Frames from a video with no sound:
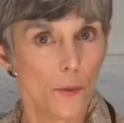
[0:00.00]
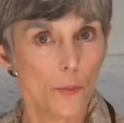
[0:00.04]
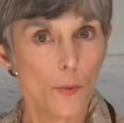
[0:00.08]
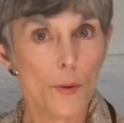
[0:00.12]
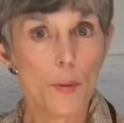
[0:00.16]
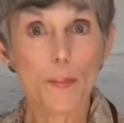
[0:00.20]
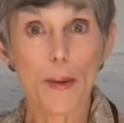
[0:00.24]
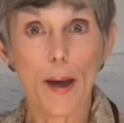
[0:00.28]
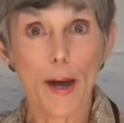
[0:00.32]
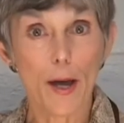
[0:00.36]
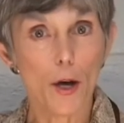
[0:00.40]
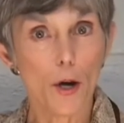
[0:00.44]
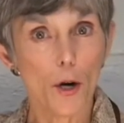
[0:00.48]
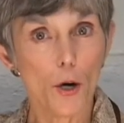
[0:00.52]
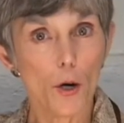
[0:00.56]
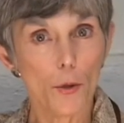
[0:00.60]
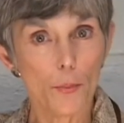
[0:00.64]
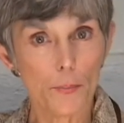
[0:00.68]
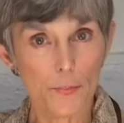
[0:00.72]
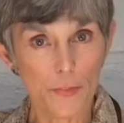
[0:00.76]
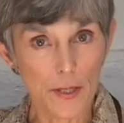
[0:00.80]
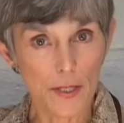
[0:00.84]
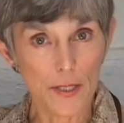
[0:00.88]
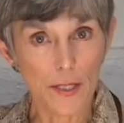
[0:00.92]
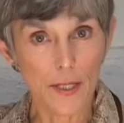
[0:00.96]
We may
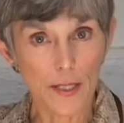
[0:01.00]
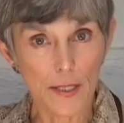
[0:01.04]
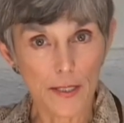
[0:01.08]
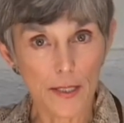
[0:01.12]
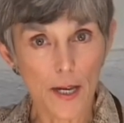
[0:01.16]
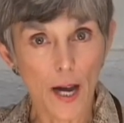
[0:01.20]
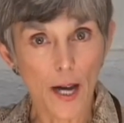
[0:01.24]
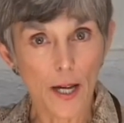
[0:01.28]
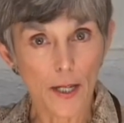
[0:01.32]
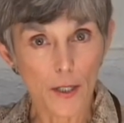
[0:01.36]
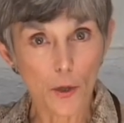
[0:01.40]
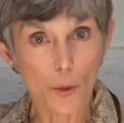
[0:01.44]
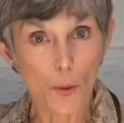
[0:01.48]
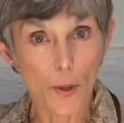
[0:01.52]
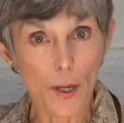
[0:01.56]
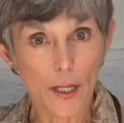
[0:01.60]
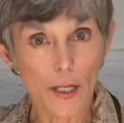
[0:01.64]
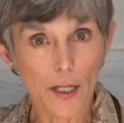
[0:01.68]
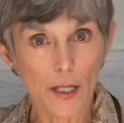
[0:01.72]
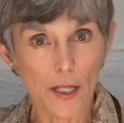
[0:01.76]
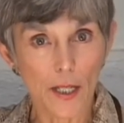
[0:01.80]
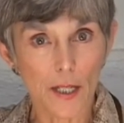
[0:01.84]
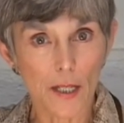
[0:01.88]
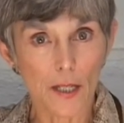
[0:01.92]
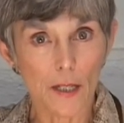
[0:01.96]
hope that he died
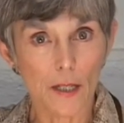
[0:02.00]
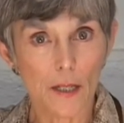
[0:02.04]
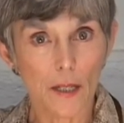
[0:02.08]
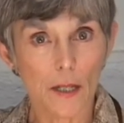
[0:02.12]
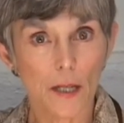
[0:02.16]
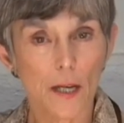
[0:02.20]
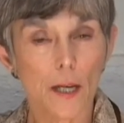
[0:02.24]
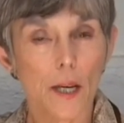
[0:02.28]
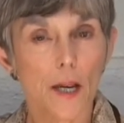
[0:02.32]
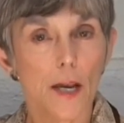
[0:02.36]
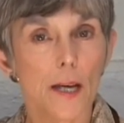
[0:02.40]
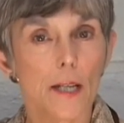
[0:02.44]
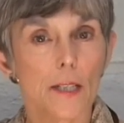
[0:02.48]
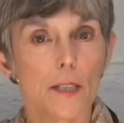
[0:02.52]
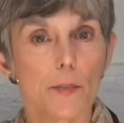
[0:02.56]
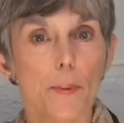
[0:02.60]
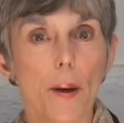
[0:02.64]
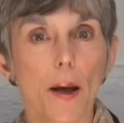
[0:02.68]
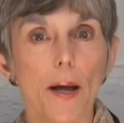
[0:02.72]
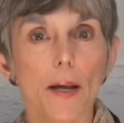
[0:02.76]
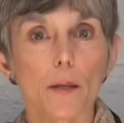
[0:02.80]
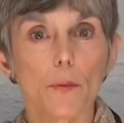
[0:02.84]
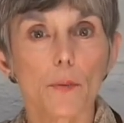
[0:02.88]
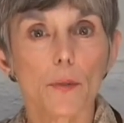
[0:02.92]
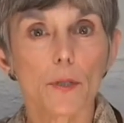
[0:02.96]
quickly. His
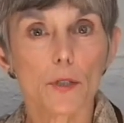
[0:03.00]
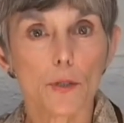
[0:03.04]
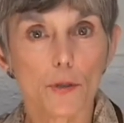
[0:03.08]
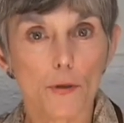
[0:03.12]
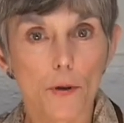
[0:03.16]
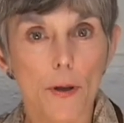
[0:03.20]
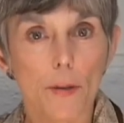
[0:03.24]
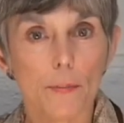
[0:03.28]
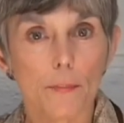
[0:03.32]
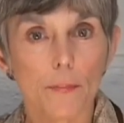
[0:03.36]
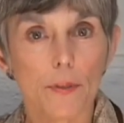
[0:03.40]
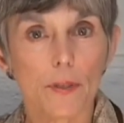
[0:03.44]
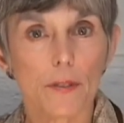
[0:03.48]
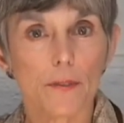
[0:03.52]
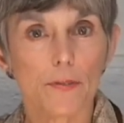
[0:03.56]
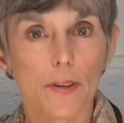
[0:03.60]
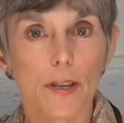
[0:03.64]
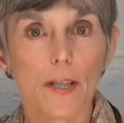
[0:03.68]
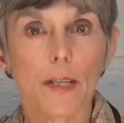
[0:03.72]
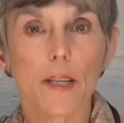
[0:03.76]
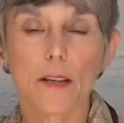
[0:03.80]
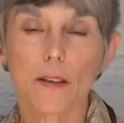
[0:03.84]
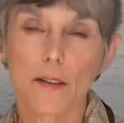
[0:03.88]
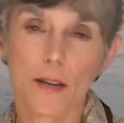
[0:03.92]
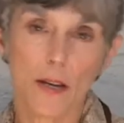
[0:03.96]
body was stripped of
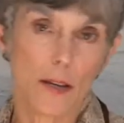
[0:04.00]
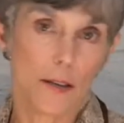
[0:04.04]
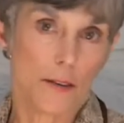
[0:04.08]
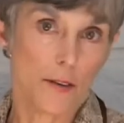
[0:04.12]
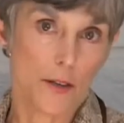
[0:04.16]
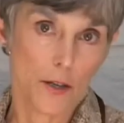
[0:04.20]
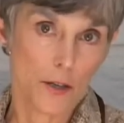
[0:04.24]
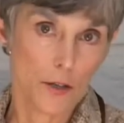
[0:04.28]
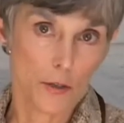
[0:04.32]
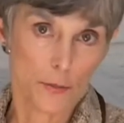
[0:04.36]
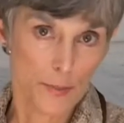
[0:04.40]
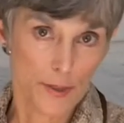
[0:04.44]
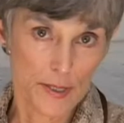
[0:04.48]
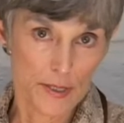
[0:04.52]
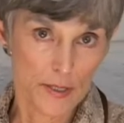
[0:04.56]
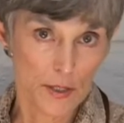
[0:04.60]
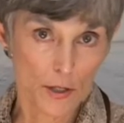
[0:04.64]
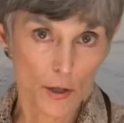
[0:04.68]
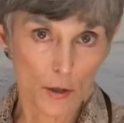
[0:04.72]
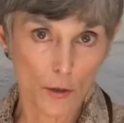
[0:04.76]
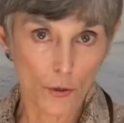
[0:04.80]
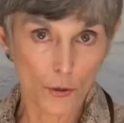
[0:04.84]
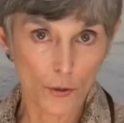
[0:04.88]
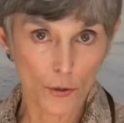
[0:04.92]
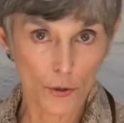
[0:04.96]
anything that could be
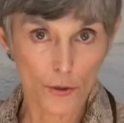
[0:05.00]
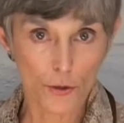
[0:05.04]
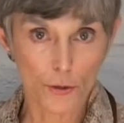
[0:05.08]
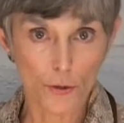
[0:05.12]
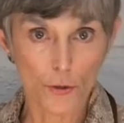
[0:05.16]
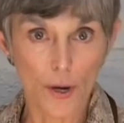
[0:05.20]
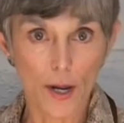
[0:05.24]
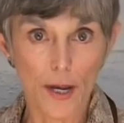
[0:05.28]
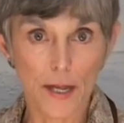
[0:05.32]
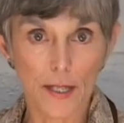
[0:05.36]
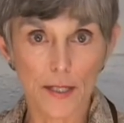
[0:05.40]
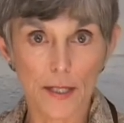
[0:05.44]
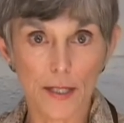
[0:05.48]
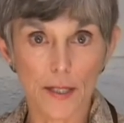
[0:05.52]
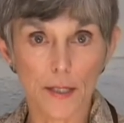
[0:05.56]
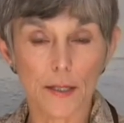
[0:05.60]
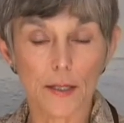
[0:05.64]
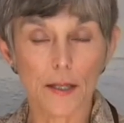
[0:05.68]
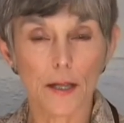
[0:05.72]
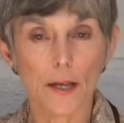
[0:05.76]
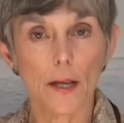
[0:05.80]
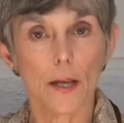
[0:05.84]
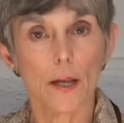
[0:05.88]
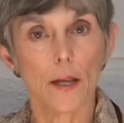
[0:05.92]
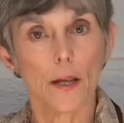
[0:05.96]
sold or traded.
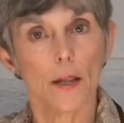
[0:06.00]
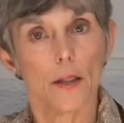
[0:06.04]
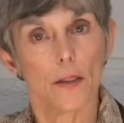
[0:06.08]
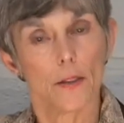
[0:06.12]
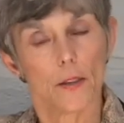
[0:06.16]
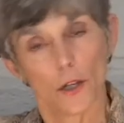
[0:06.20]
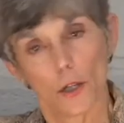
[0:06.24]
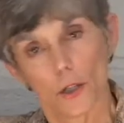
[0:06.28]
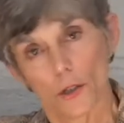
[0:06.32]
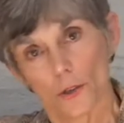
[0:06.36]
The